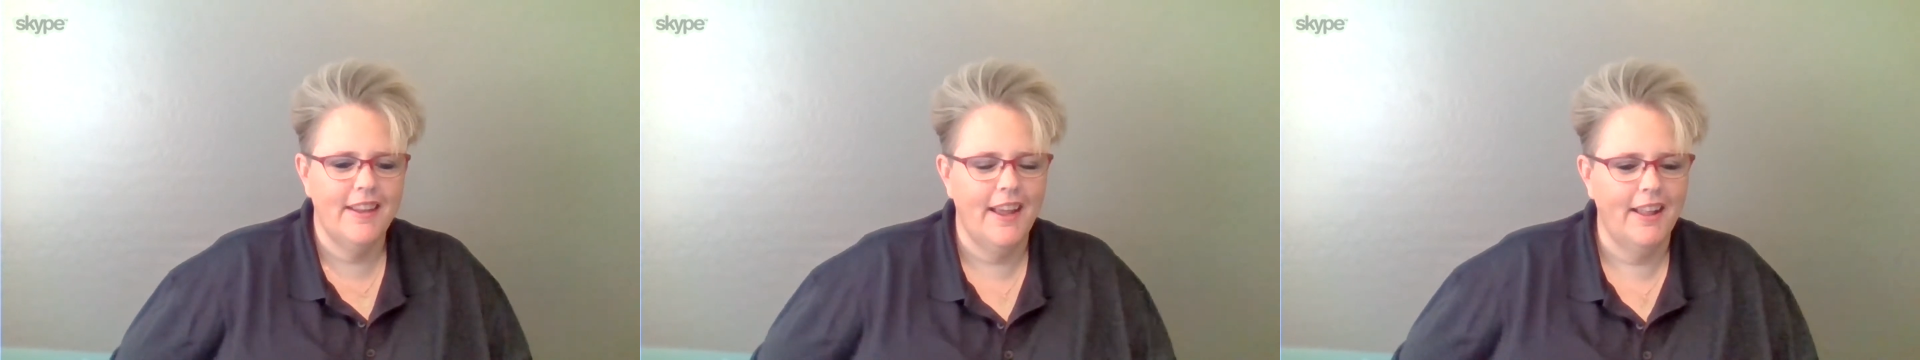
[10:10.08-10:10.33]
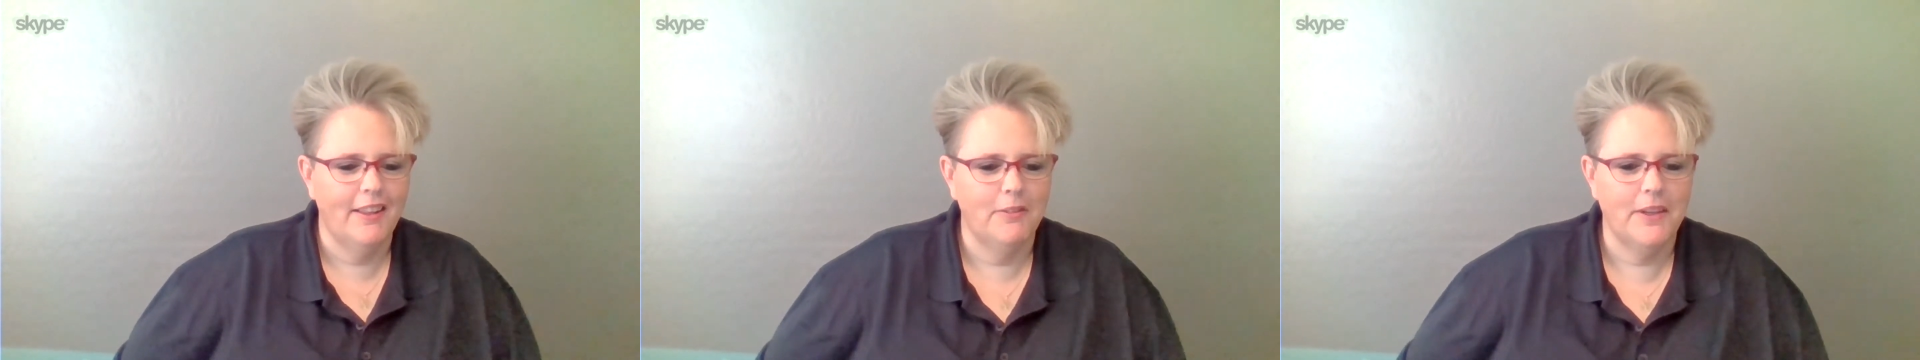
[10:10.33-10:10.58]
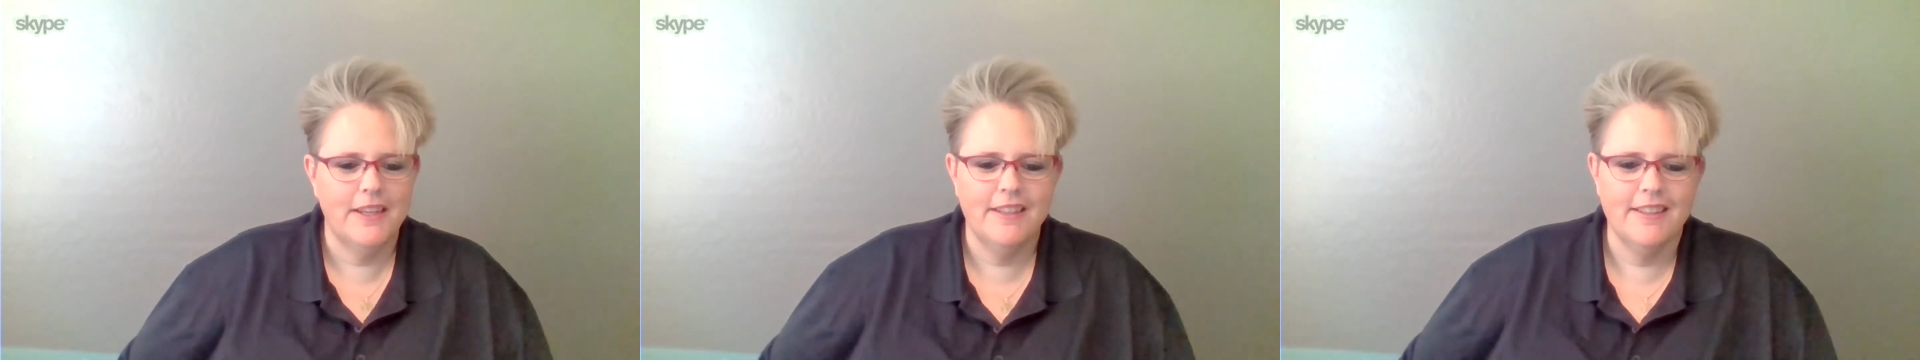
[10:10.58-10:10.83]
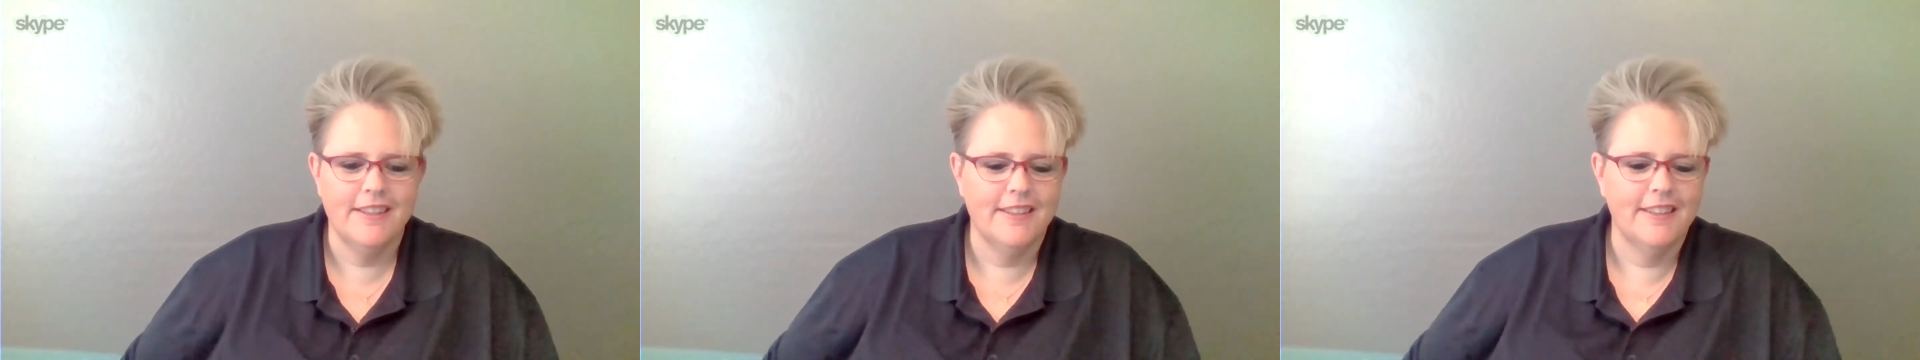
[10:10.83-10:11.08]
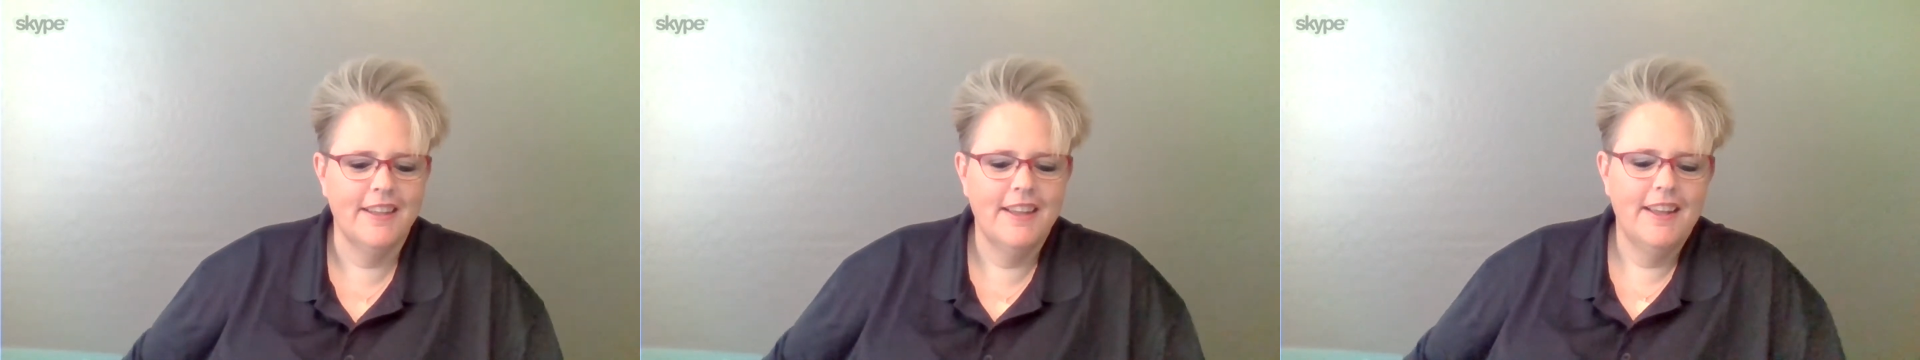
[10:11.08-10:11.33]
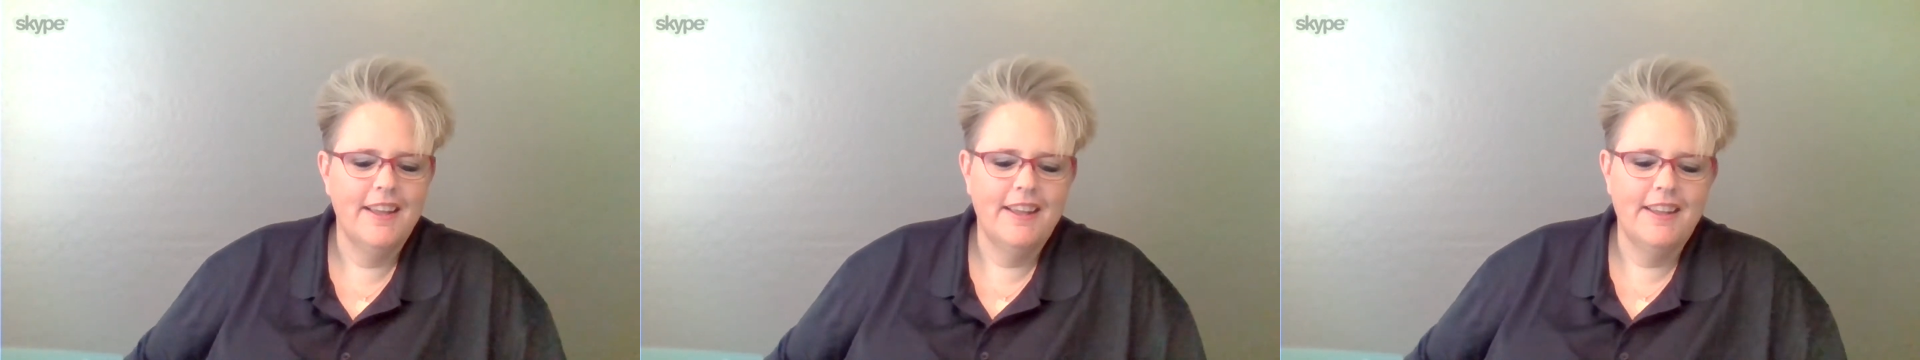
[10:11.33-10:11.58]
at Halloween, and
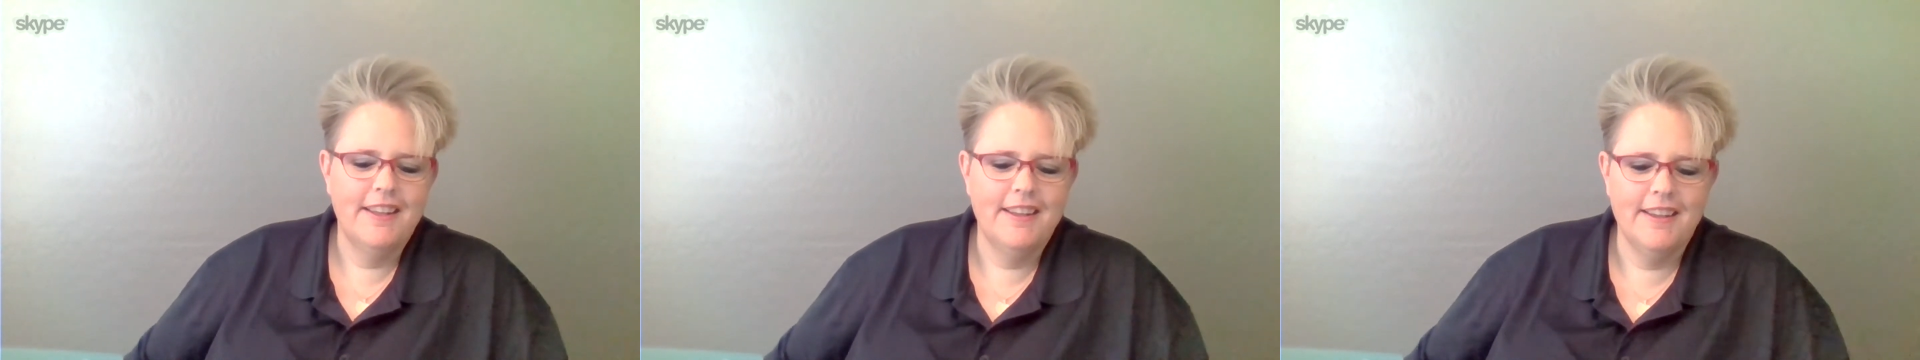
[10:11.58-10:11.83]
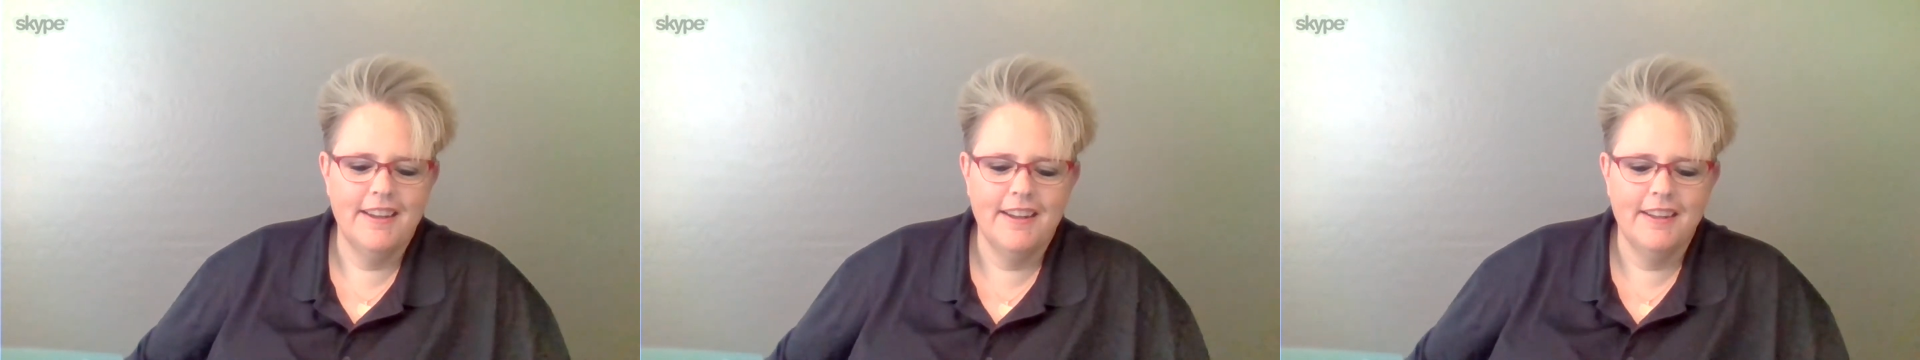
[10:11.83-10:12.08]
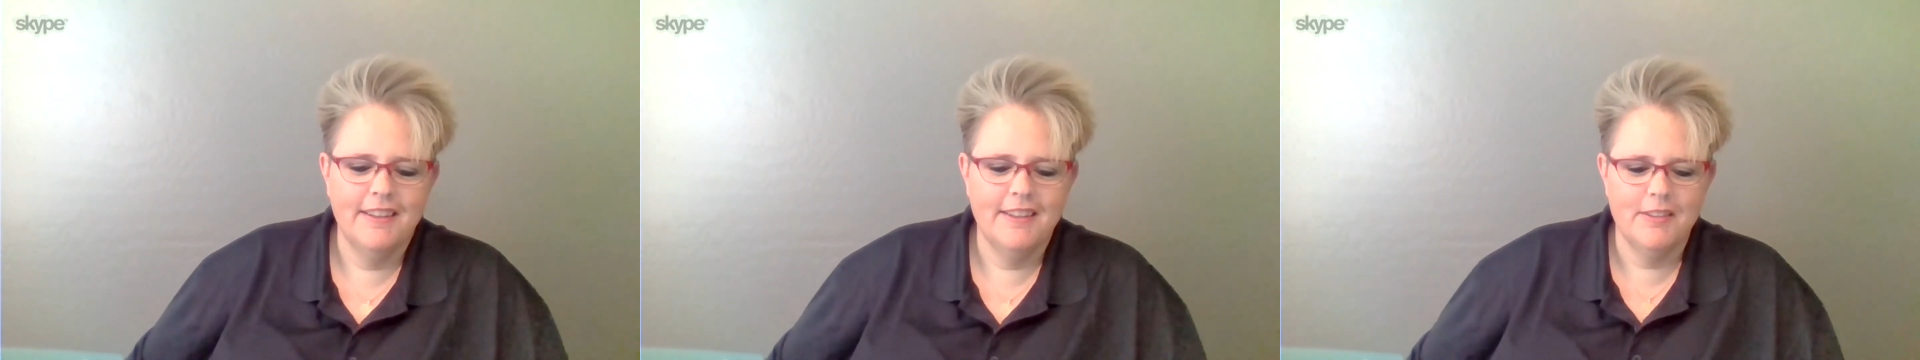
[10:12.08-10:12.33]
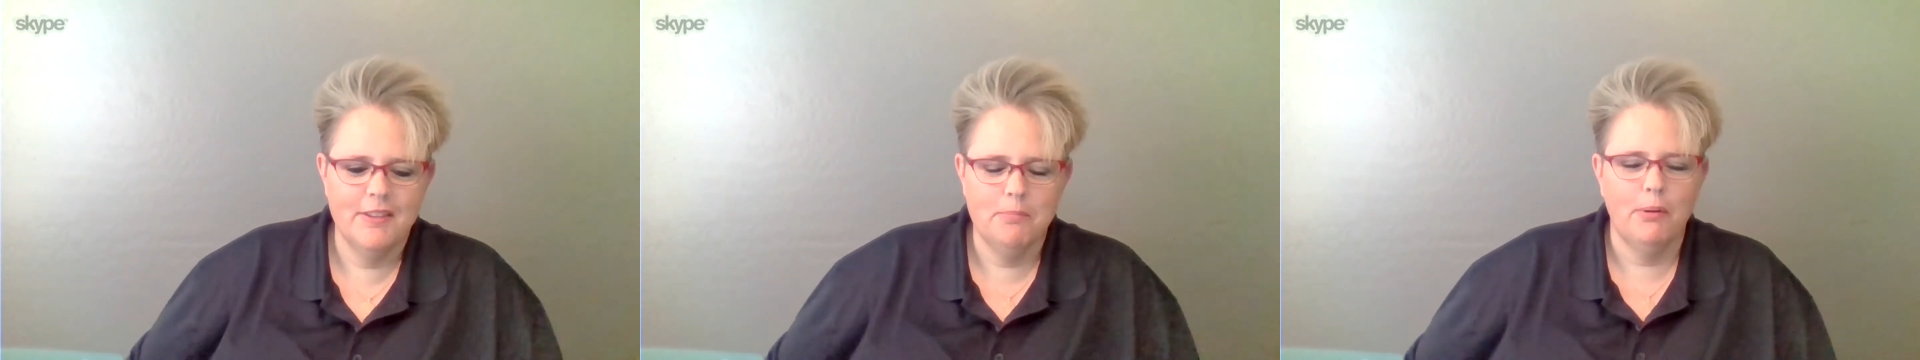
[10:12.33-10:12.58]
he's